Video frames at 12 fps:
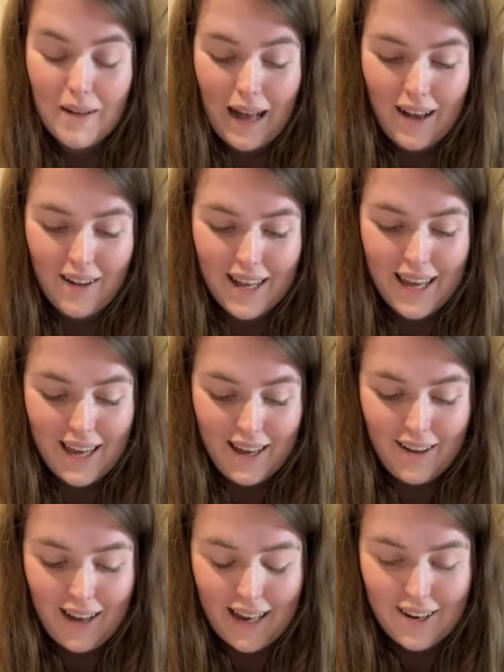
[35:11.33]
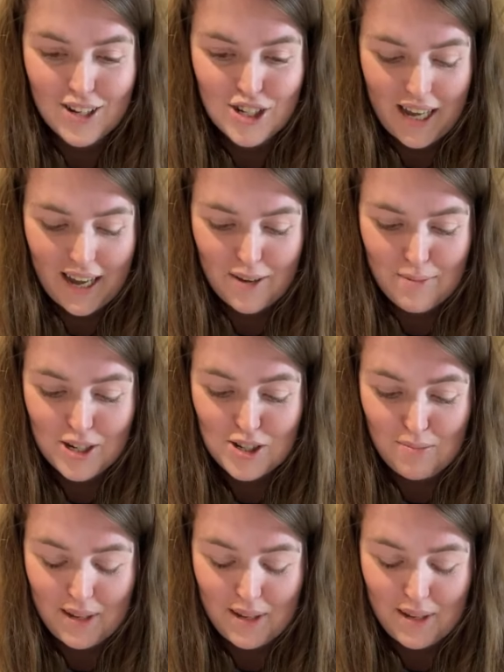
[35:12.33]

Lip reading: at IKEA and I should get commission